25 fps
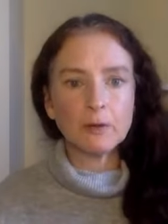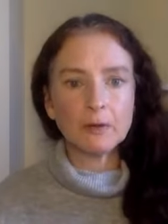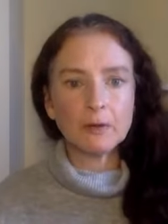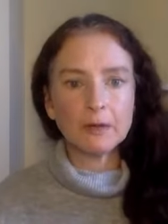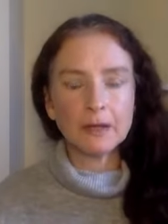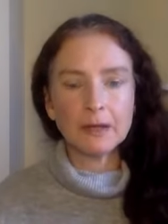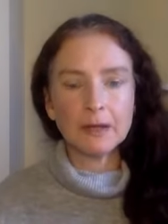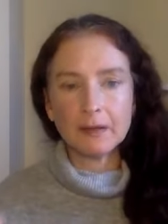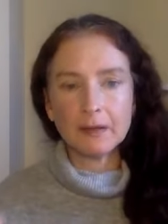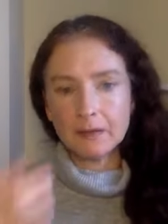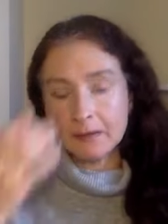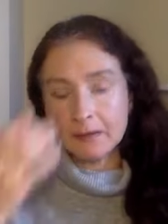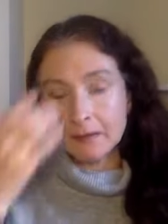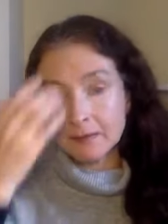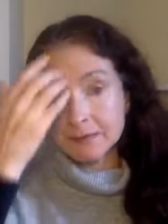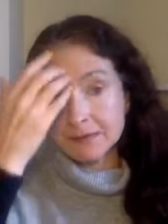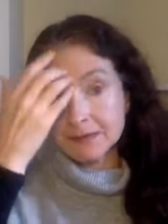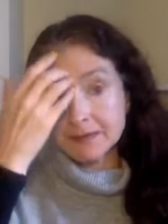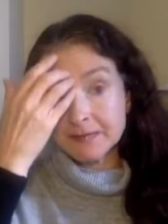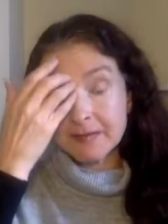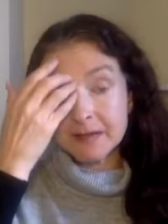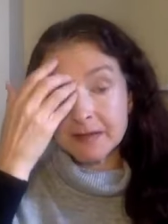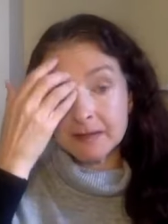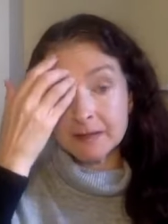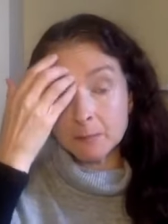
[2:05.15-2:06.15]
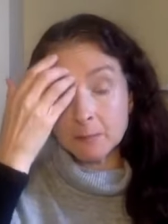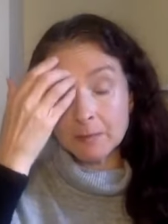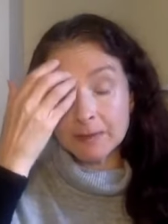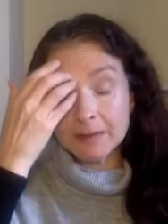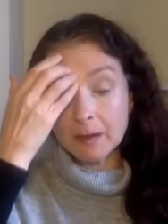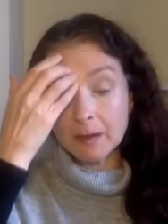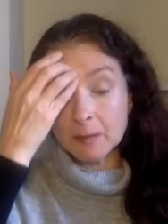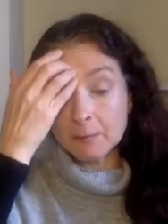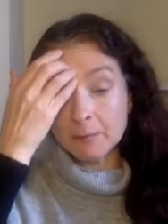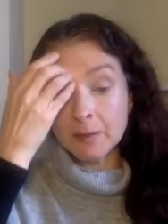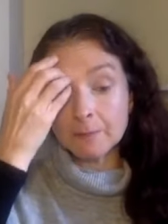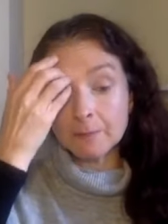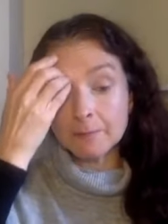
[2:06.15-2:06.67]
I'll get into that in a minute.
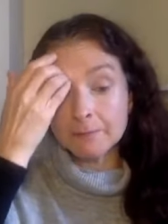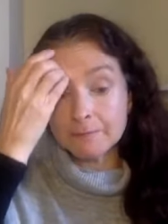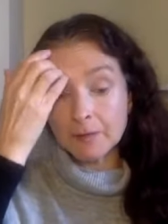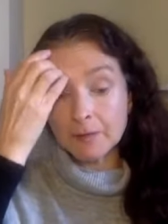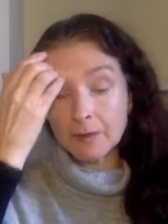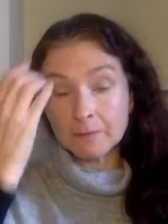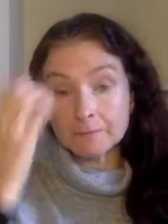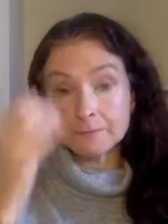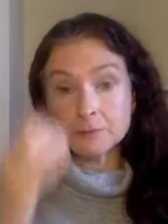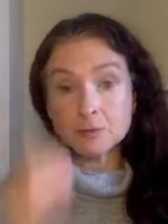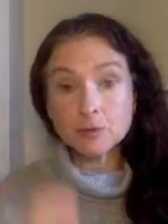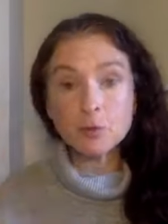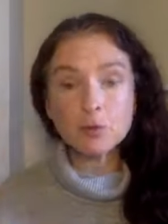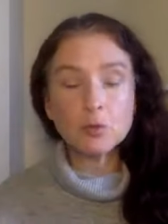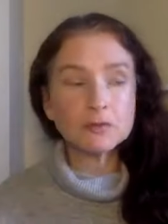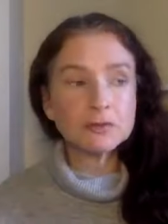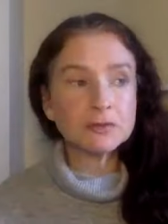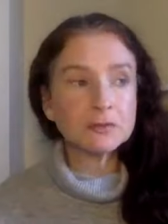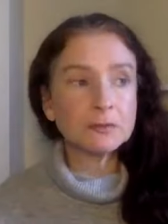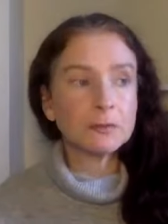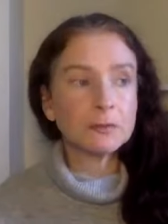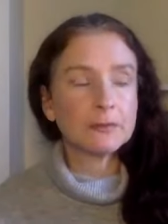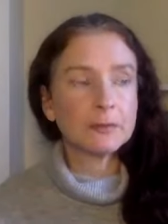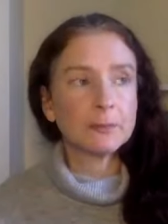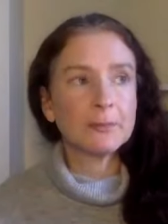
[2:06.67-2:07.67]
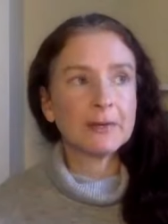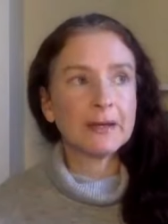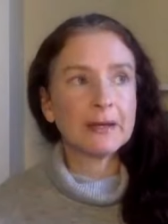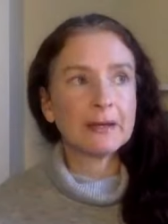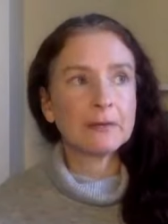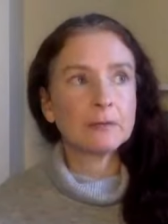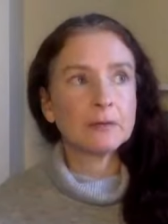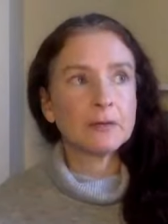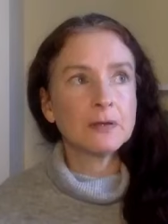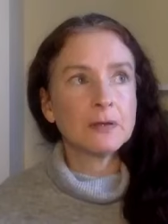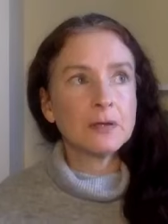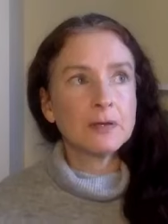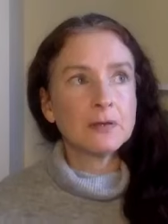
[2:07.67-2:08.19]
I mean, I've talked a lot
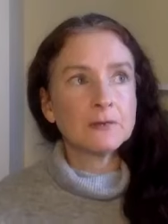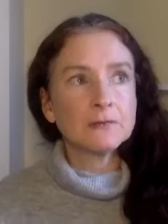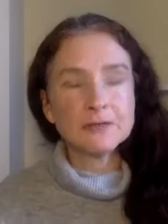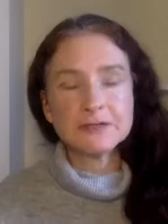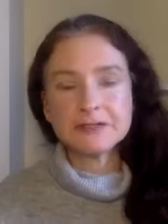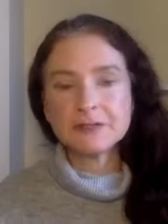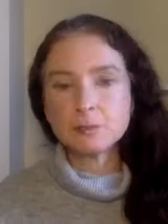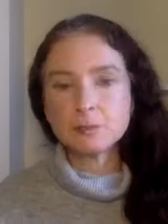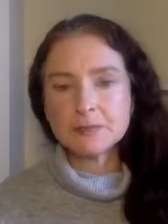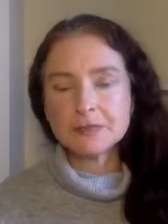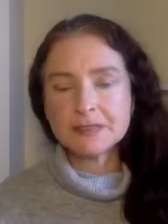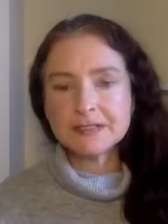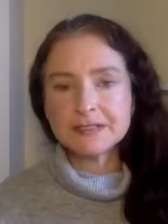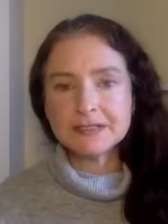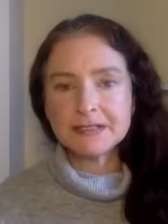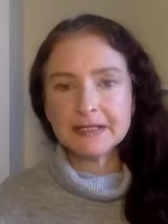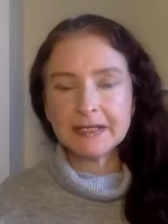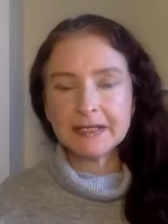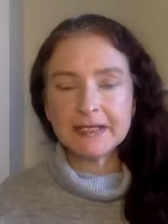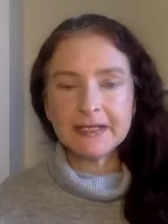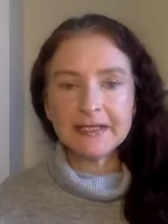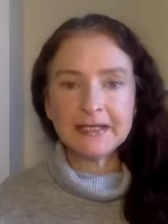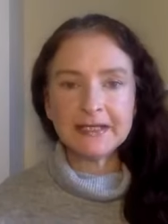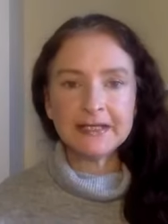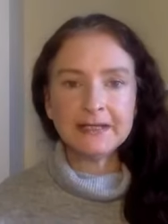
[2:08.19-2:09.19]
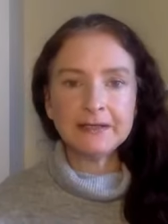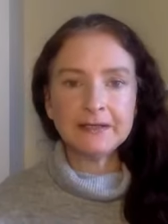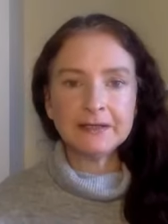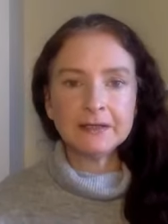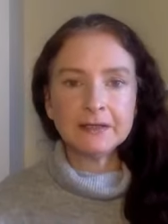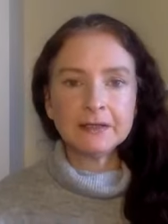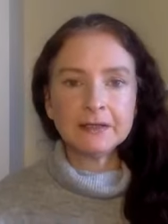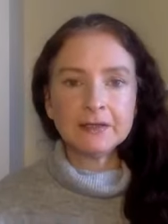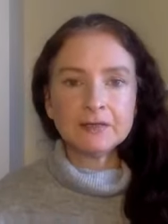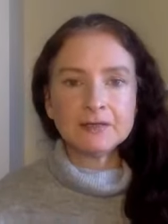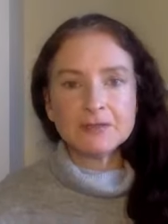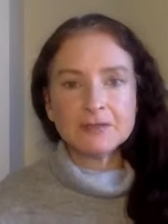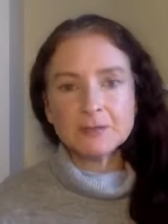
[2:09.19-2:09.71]
about vitamin C,
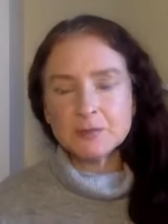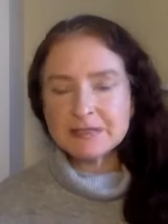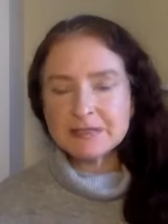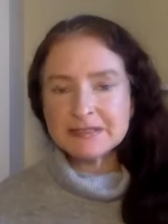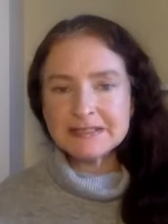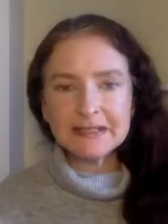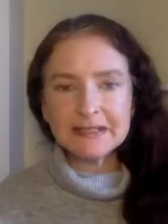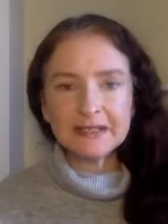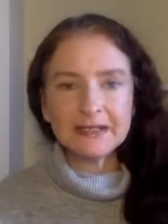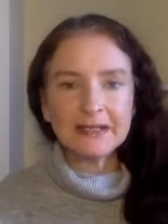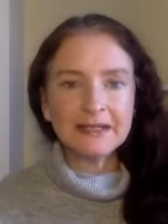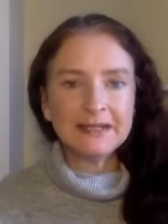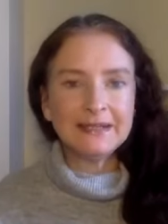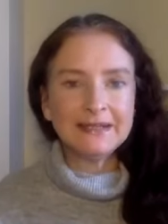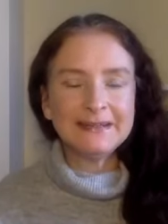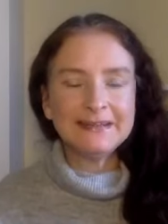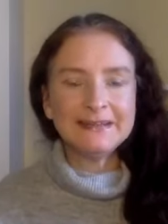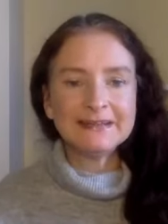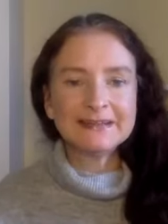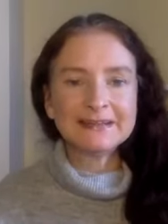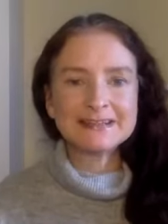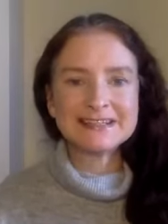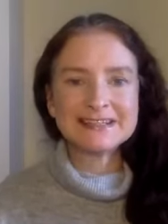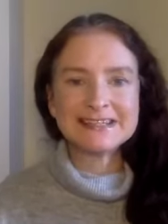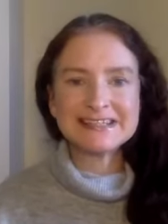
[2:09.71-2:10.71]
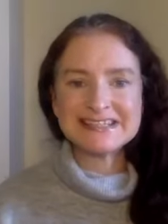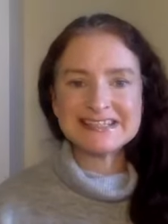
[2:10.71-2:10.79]
vitamin D,